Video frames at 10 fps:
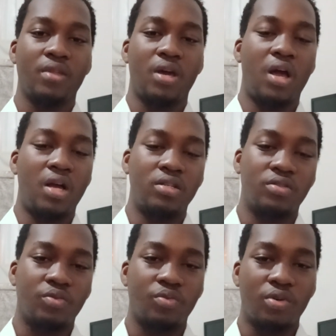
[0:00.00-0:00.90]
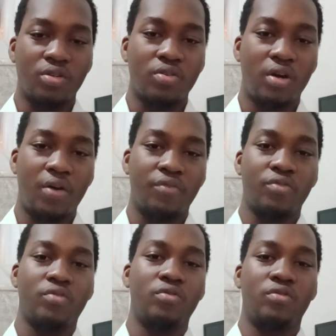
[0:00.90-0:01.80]
And we also have to
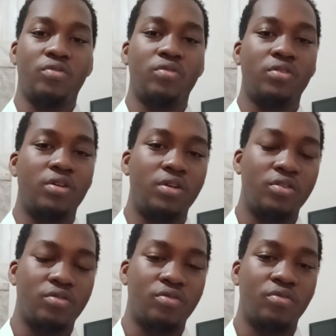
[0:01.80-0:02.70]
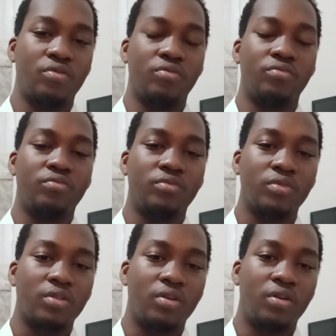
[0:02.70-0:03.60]
go into
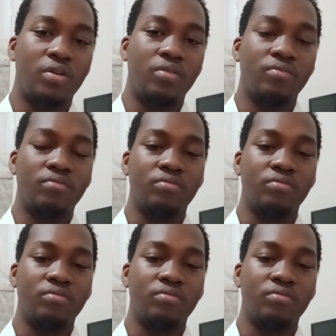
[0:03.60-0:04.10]
um,